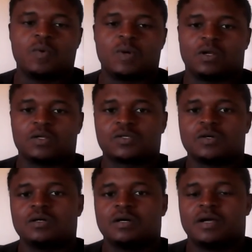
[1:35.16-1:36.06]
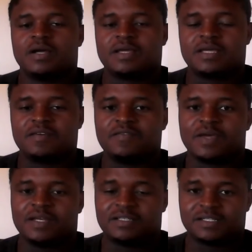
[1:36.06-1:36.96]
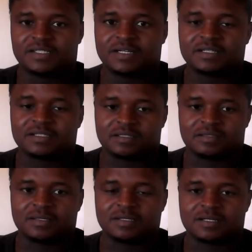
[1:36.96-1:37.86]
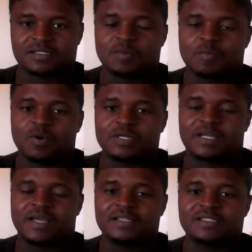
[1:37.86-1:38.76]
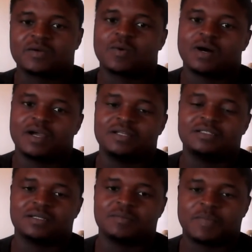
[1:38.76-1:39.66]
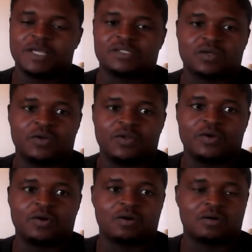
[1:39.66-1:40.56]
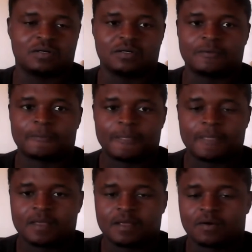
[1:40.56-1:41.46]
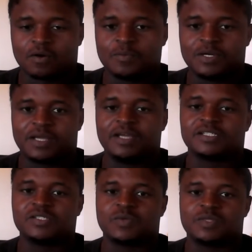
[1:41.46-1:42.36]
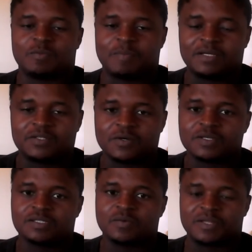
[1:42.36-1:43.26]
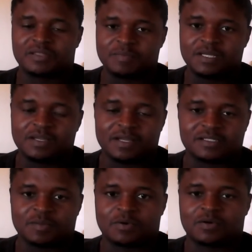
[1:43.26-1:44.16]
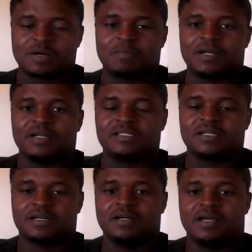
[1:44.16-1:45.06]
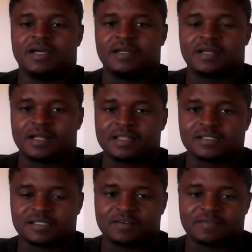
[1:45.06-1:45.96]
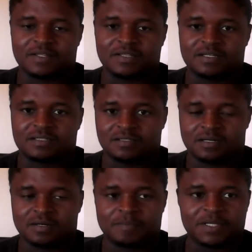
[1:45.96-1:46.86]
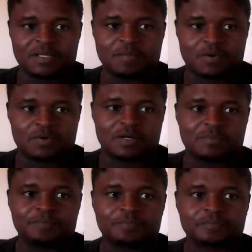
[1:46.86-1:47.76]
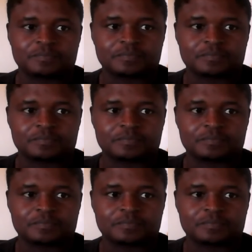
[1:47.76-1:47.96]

We will also give you additional support as required based on your communications with your mentors, with me as the program manager, and other staff in the, um, in the program.